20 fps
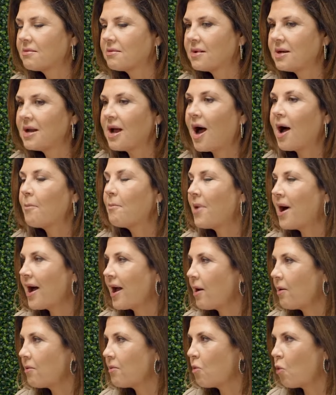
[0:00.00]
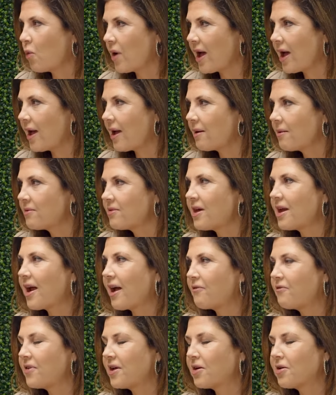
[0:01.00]
not my way that
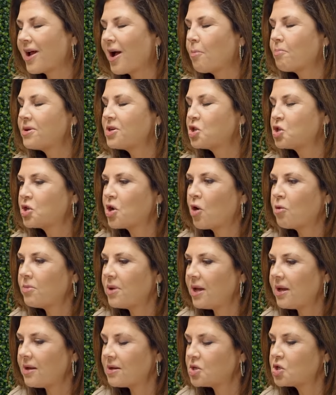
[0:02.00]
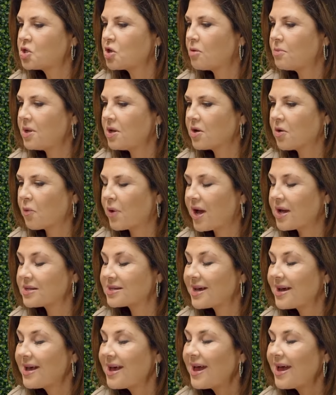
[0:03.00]
I figured out, but show me, show me your ways.